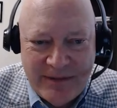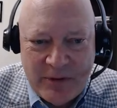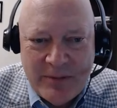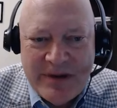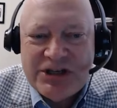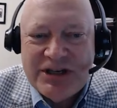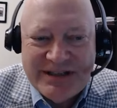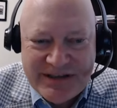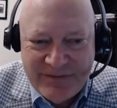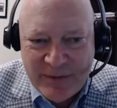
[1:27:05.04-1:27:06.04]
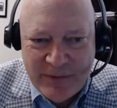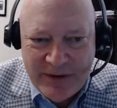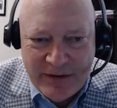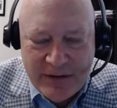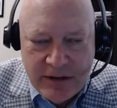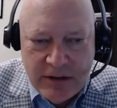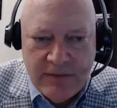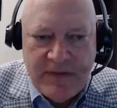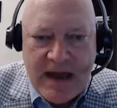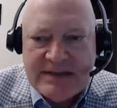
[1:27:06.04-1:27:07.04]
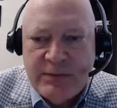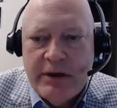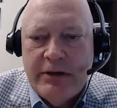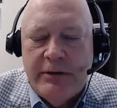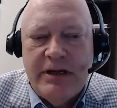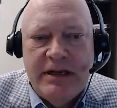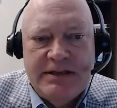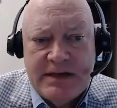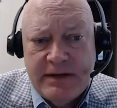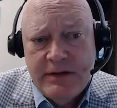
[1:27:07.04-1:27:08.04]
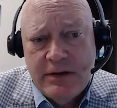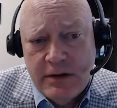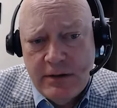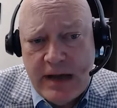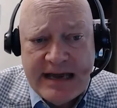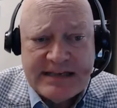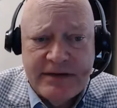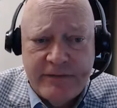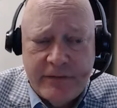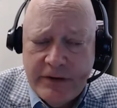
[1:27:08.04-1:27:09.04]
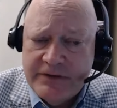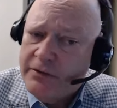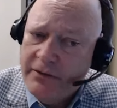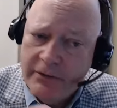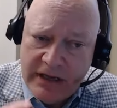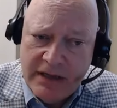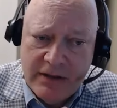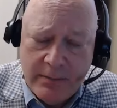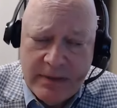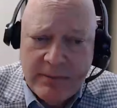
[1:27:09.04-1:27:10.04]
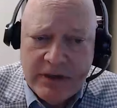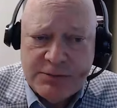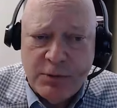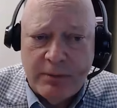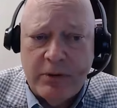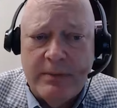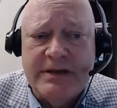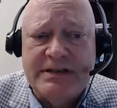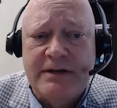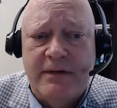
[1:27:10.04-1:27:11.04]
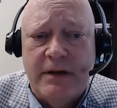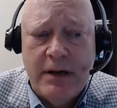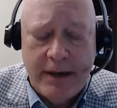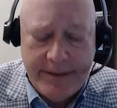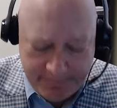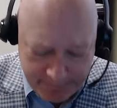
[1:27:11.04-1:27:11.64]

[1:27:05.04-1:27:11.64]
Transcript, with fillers: permissions, if you will, if that's one of your needs, I think asking for those, although again, they'll be much more permissive than not.